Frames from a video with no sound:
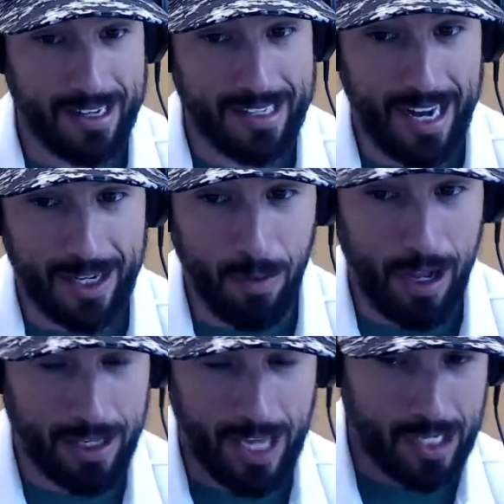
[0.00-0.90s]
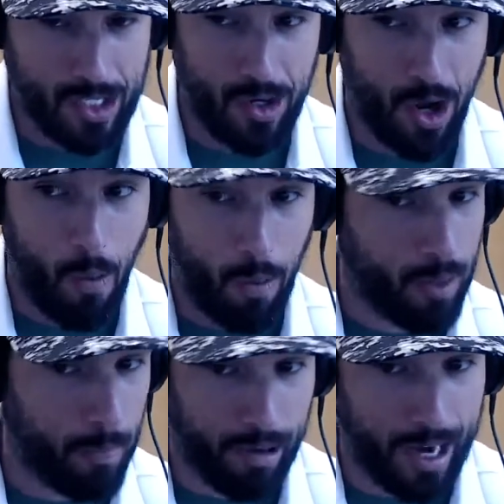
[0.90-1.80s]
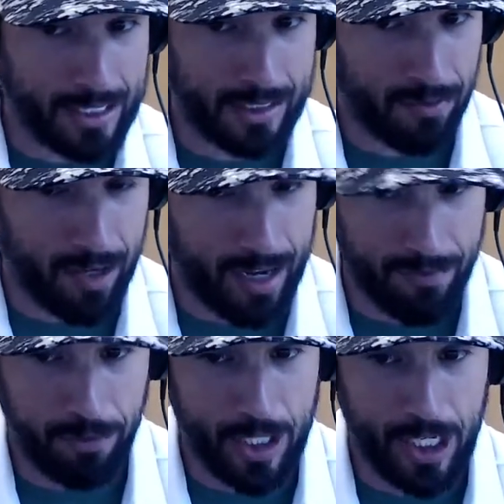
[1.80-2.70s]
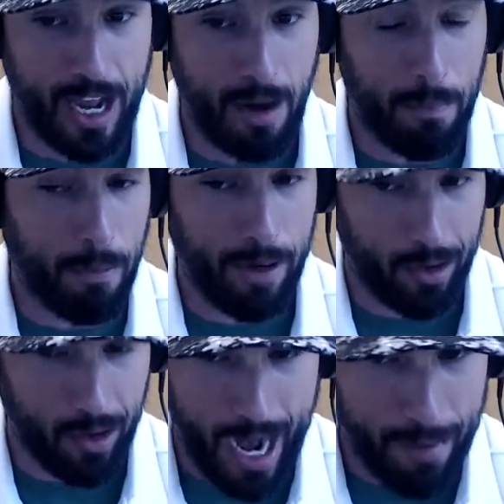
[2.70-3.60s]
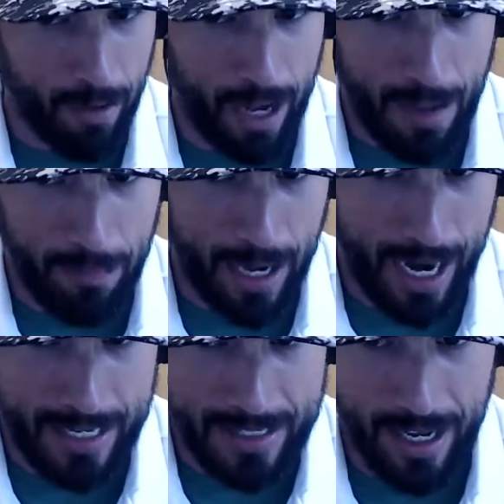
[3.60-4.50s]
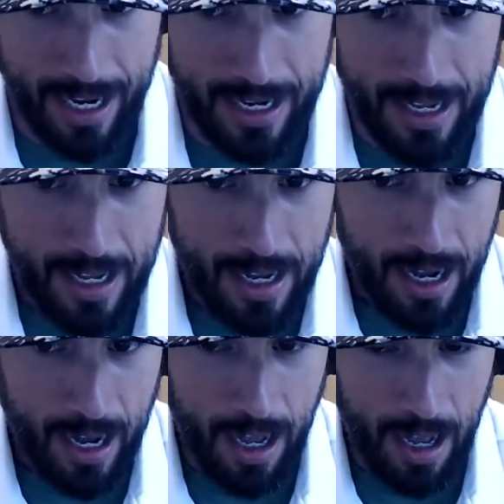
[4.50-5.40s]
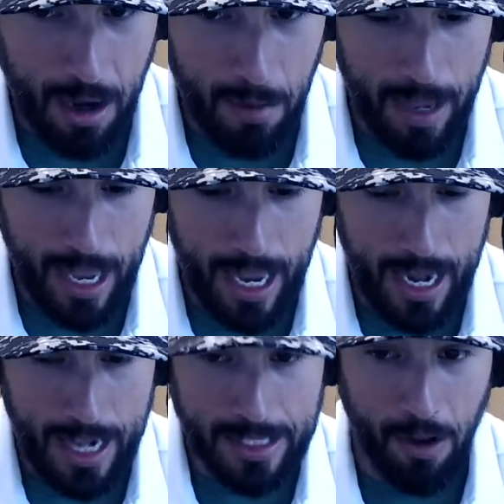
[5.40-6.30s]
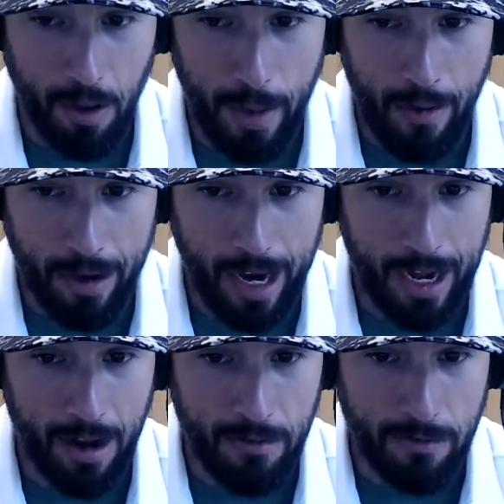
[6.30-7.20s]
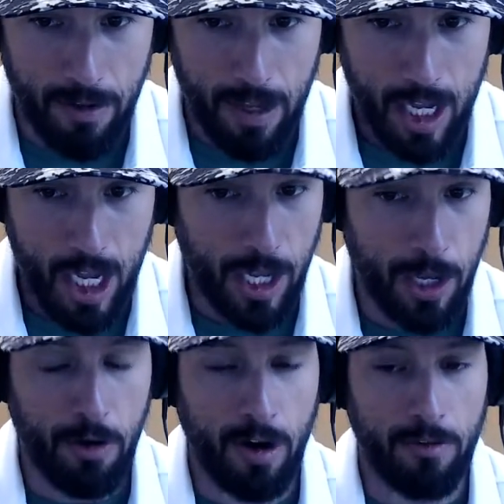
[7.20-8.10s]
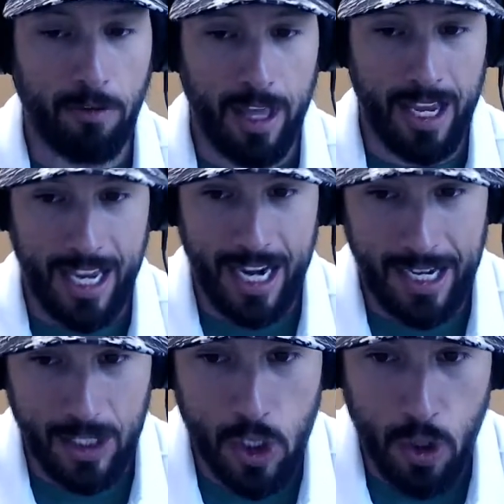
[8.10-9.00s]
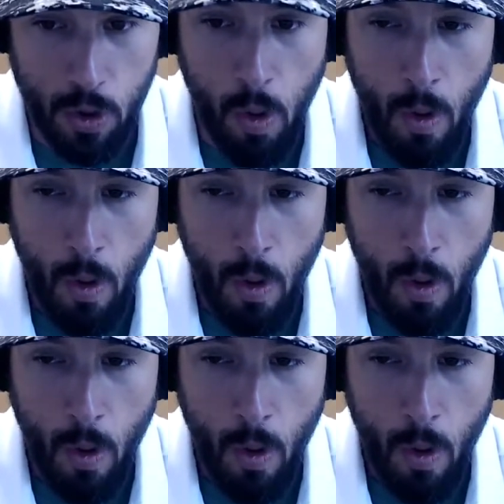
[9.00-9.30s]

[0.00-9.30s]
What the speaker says: as well. As you know, we're in the process of kind of fleshing out a pretty elaborate API design. And it's all about kind of iteratively getting to